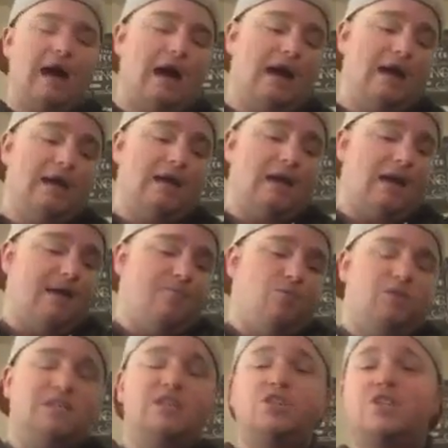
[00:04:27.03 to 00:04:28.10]
I, I
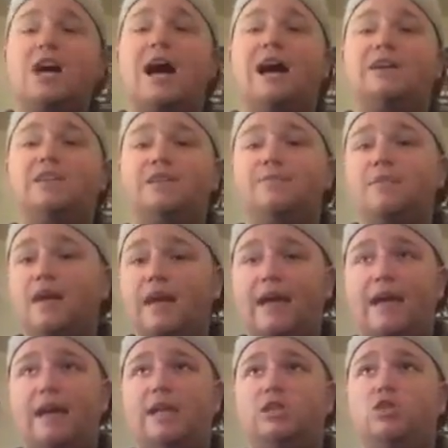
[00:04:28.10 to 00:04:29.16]
wasn't shocked
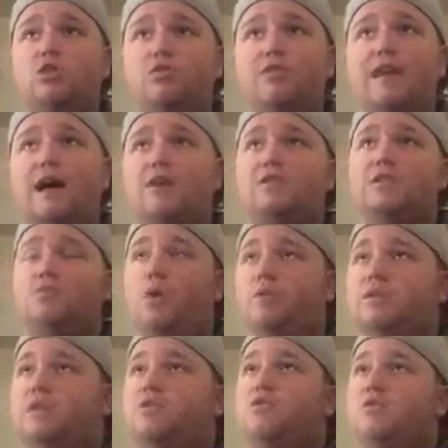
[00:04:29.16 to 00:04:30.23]
in 2000,
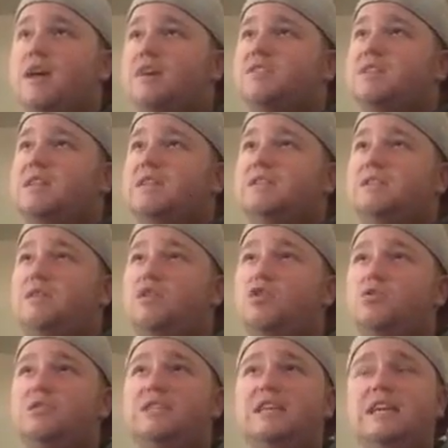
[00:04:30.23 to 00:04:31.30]
what was it,
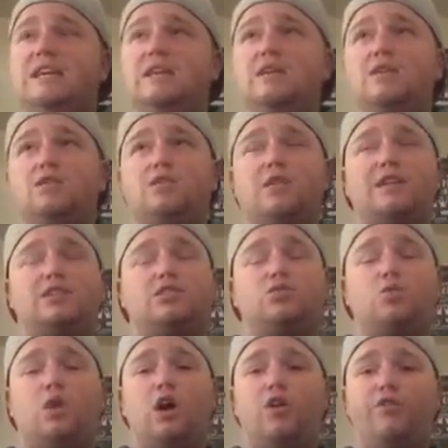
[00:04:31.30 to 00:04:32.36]
2013,
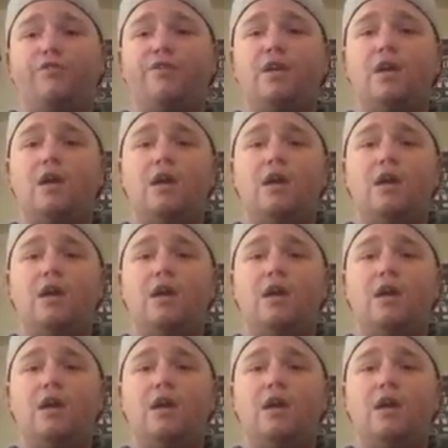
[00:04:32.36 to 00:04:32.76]
2012,